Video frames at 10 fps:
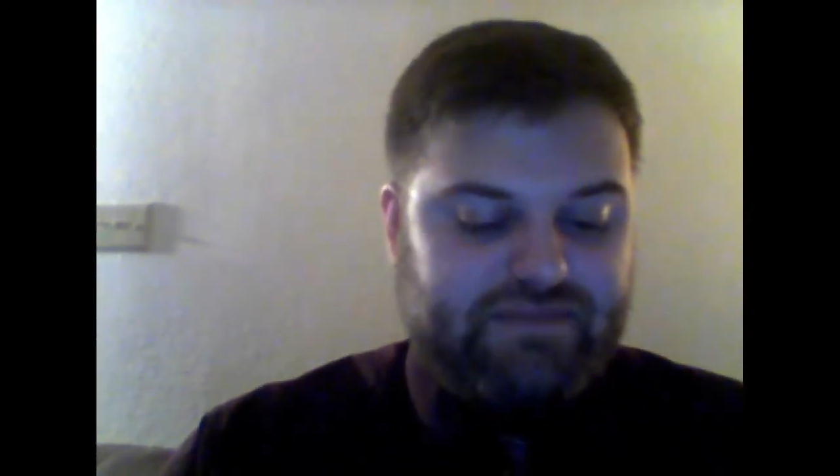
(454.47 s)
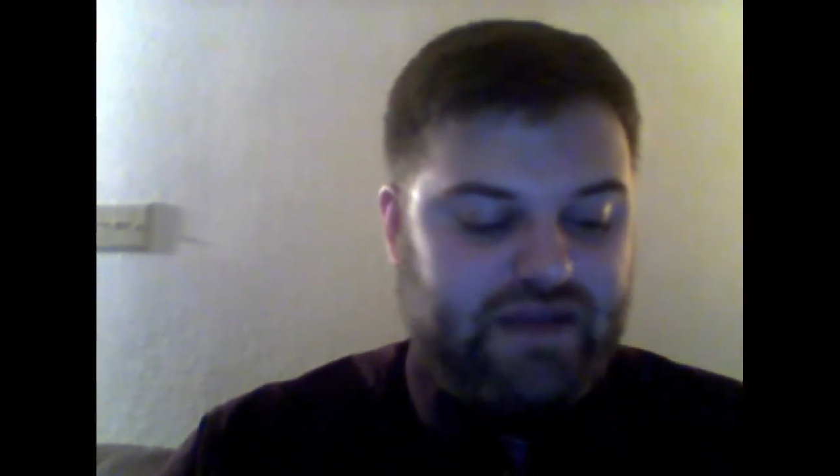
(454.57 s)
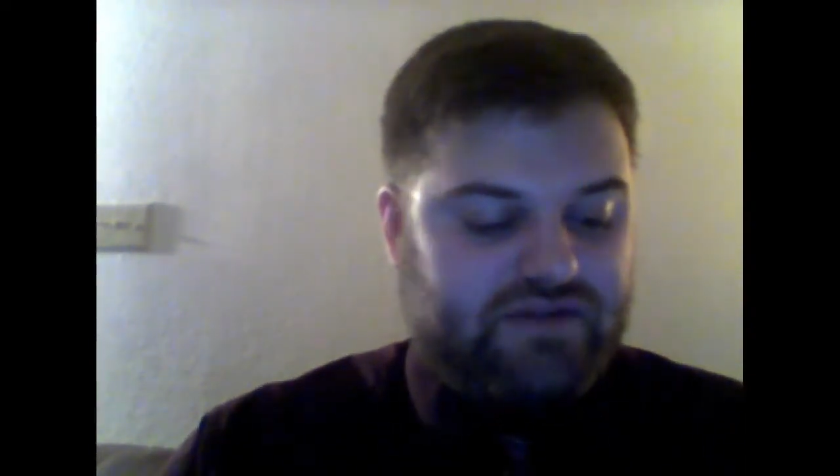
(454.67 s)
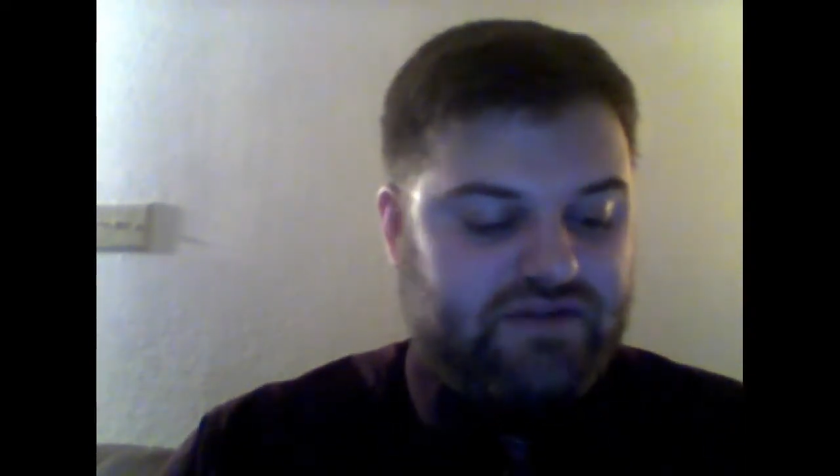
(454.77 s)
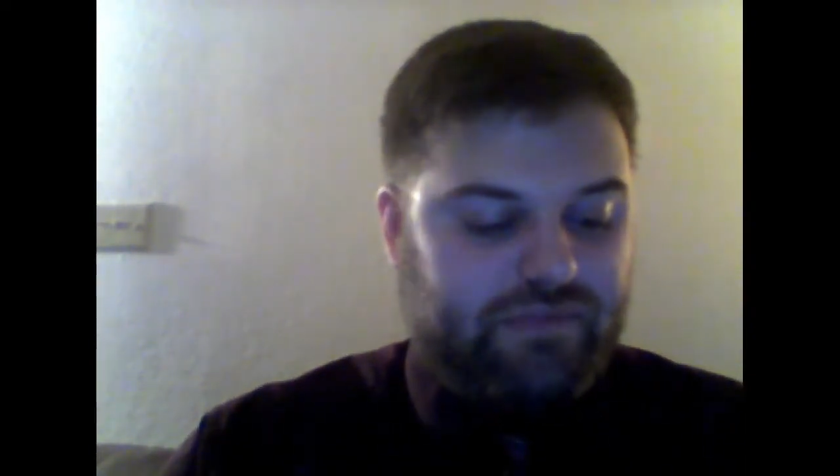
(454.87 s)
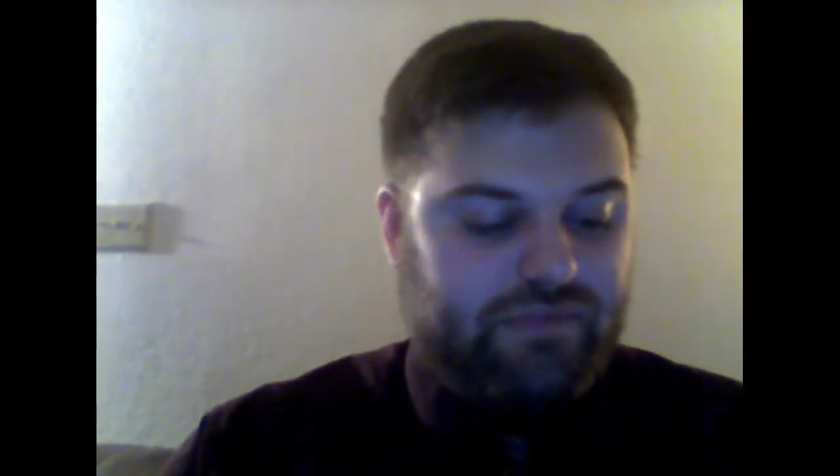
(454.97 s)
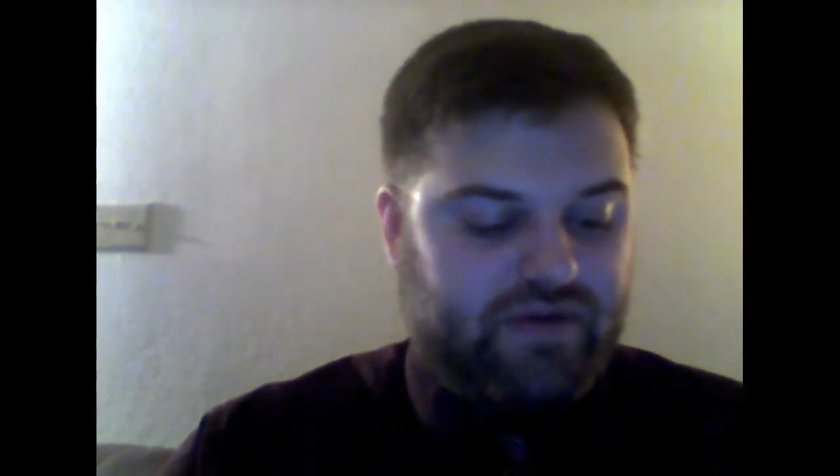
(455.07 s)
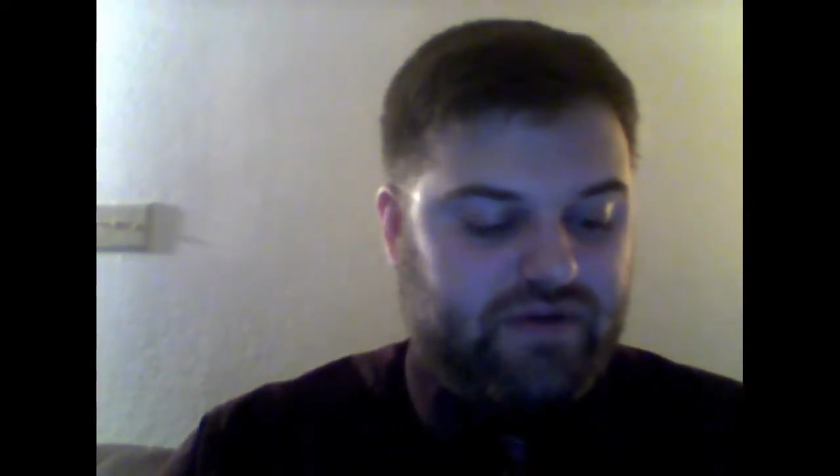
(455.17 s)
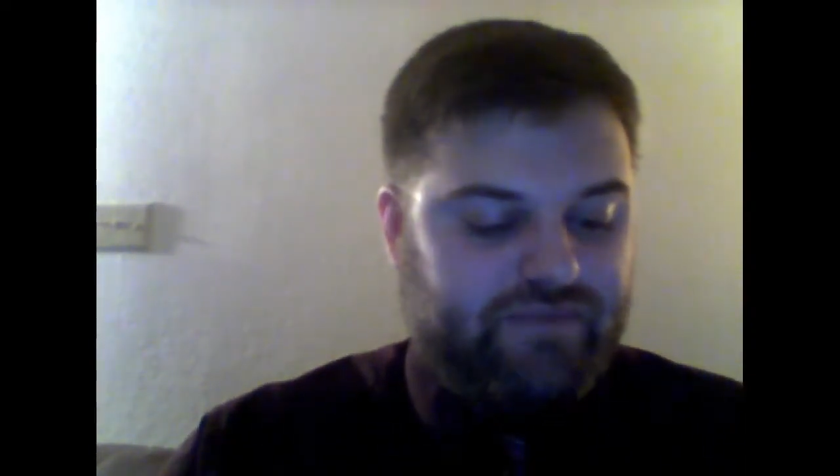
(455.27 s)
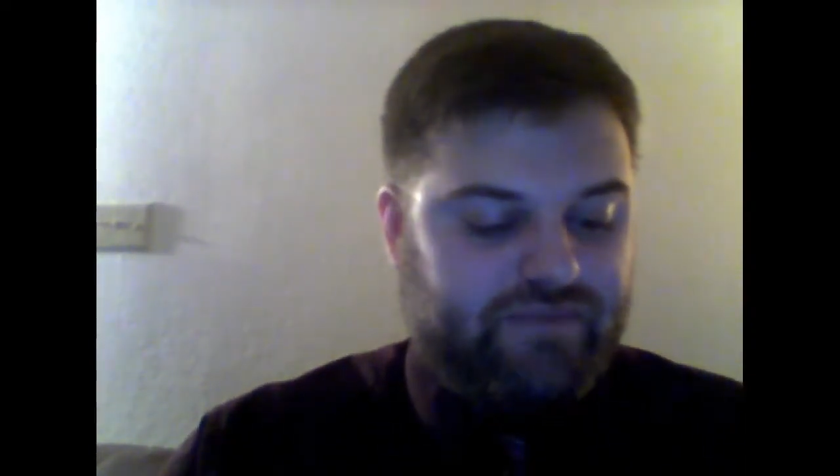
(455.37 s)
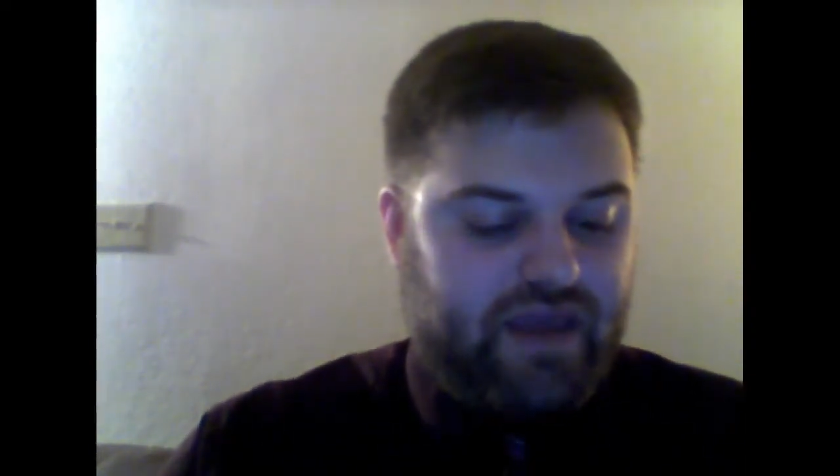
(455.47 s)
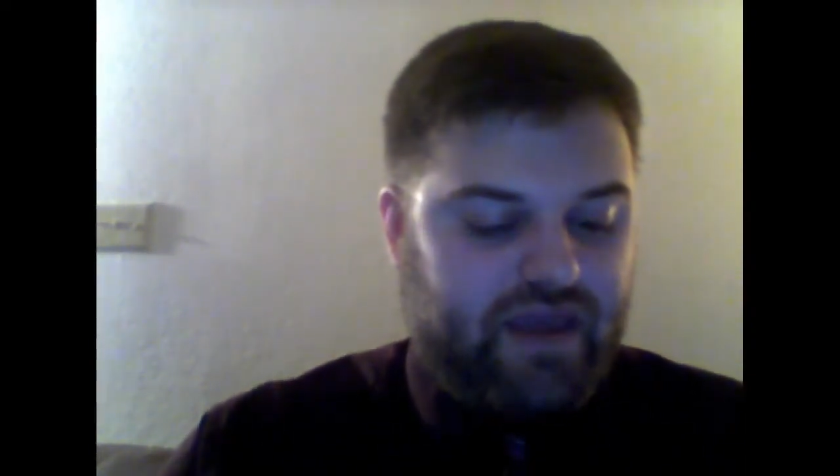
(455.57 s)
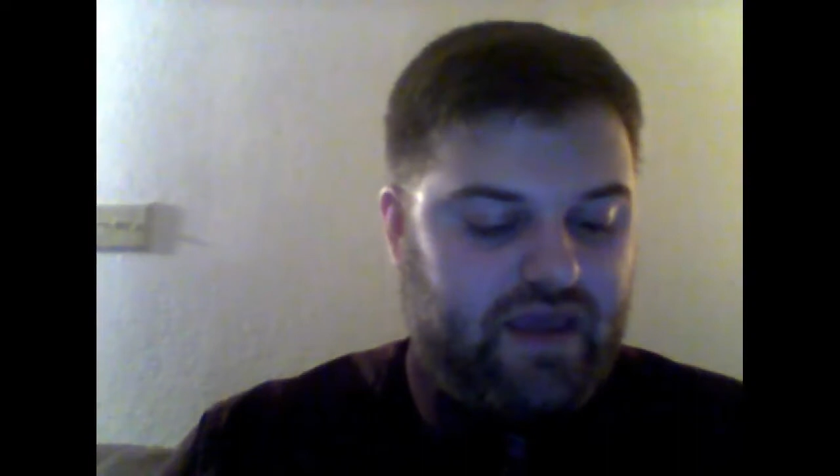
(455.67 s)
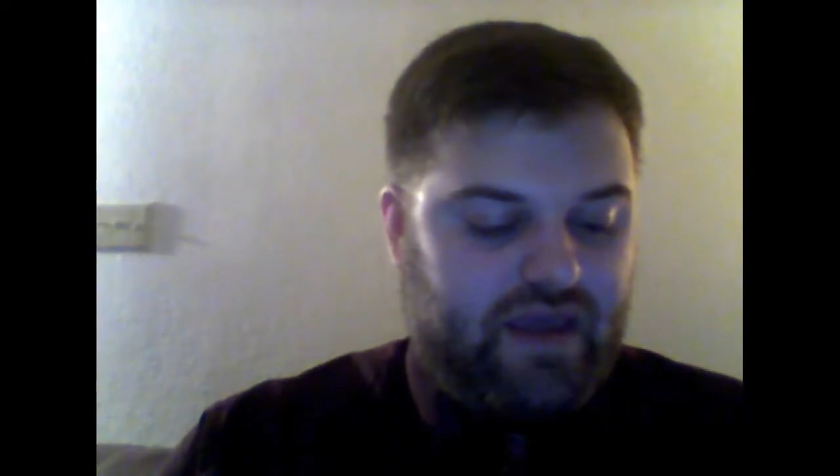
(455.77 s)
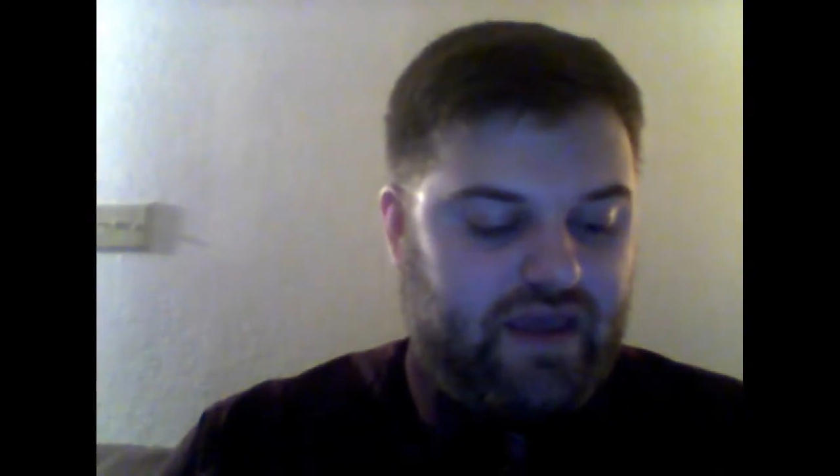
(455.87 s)
managed, and reported,
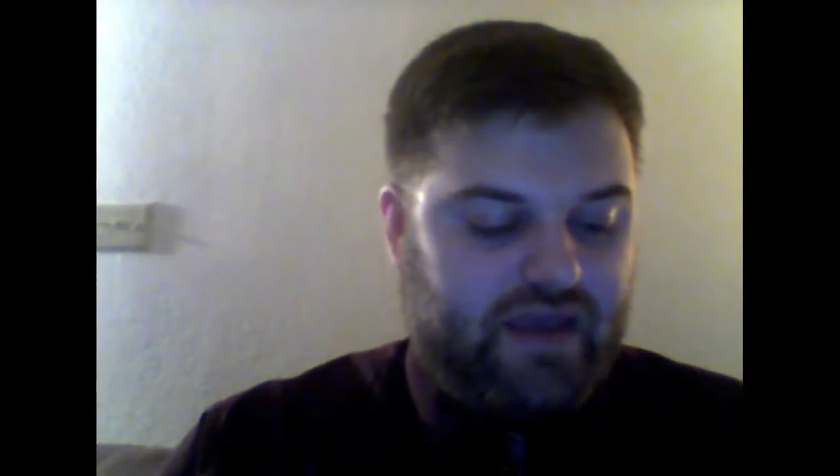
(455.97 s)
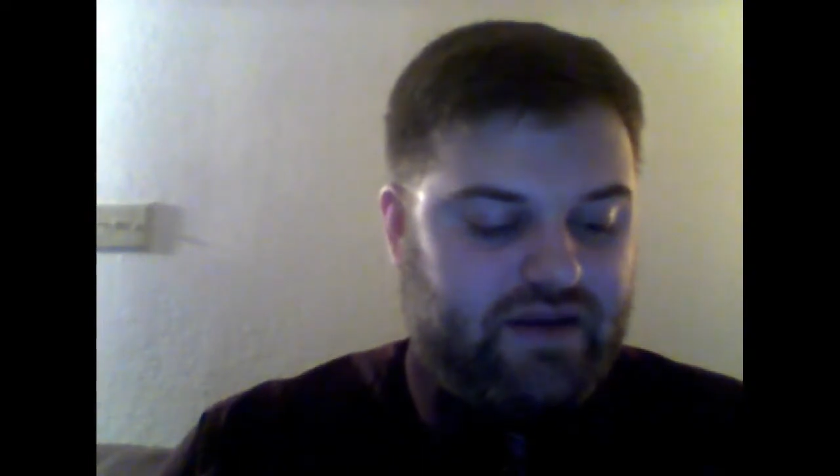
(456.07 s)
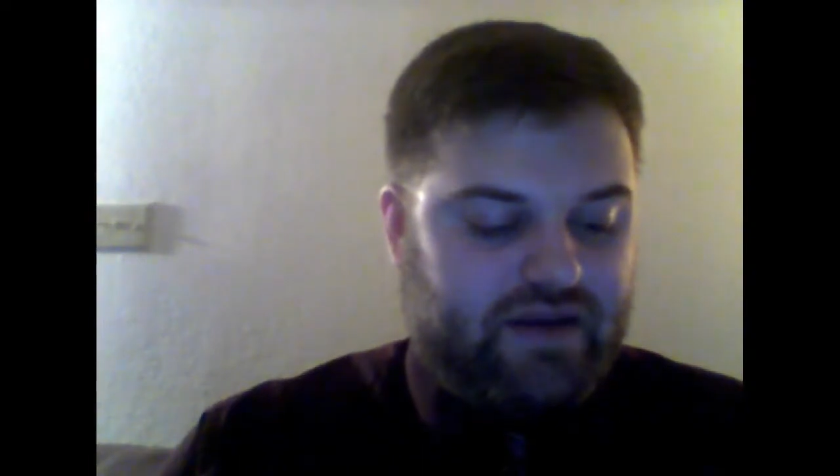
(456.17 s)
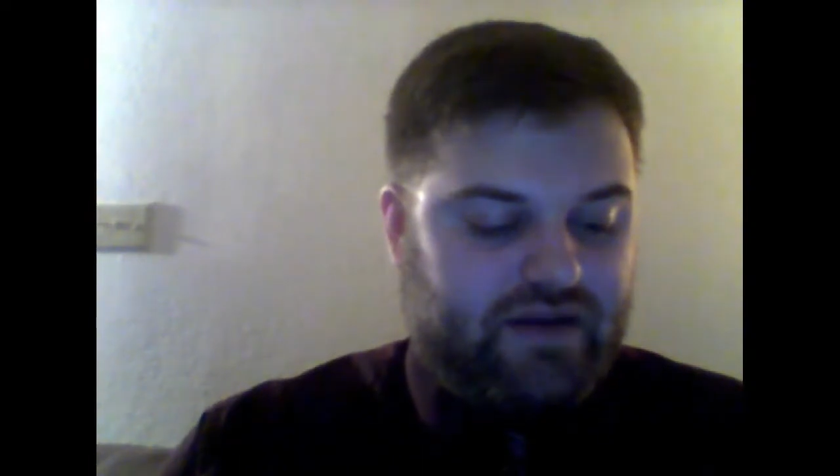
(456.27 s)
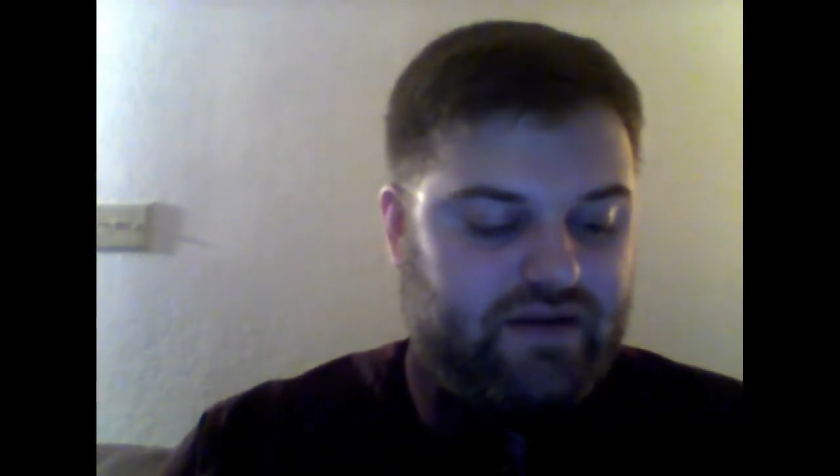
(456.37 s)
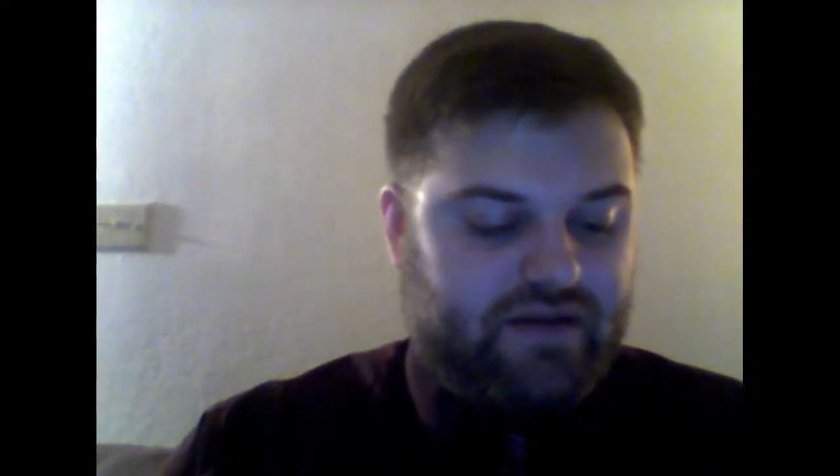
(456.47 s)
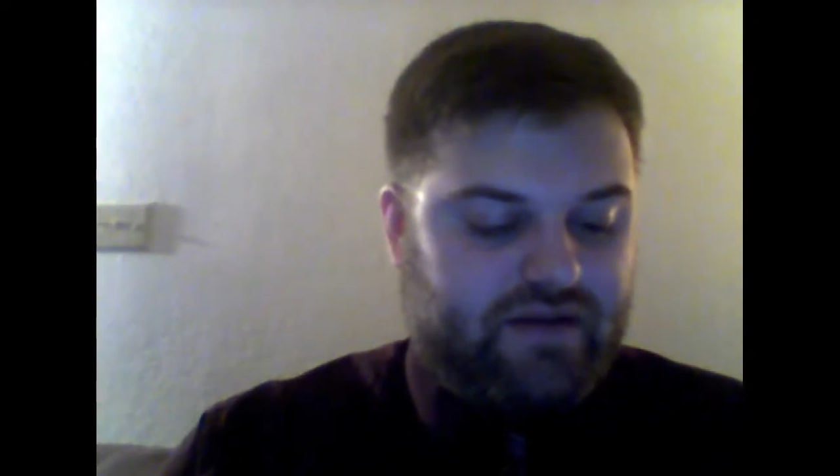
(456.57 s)
and